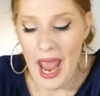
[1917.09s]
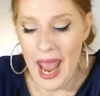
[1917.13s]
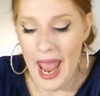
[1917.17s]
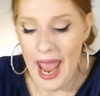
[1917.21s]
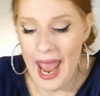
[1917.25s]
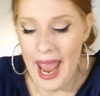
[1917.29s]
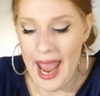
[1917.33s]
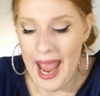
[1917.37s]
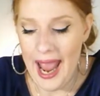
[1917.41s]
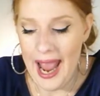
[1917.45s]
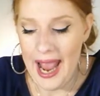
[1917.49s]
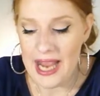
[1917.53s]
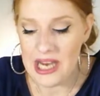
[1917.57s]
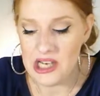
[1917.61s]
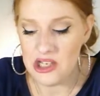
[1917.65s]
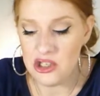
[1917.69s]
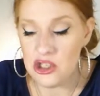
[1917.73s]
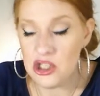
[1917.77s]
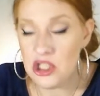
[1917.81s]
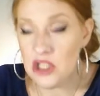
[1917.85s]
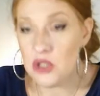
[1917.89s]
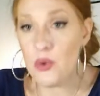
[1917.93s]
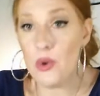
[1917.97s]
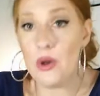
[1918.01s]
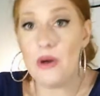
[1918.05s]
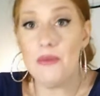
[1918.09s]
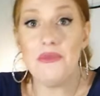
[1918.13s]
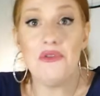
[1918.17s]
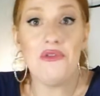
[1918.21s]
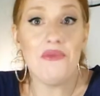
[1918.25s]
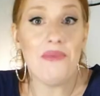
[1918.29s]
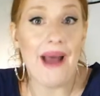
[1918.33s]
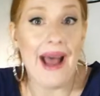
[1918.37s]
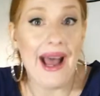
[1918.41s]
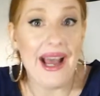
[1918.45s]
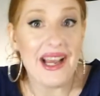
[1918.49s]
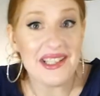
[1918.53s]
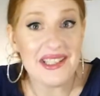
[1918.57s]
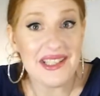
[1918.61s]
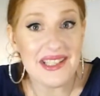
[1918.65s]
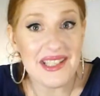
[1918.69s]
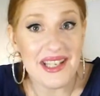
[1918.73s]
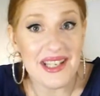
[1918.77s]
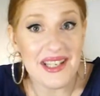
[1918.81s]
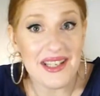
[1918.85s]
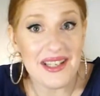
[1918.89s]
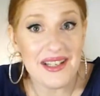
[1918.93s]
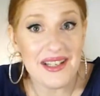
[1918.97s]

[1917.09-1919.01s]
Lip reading: And you just want to move past it.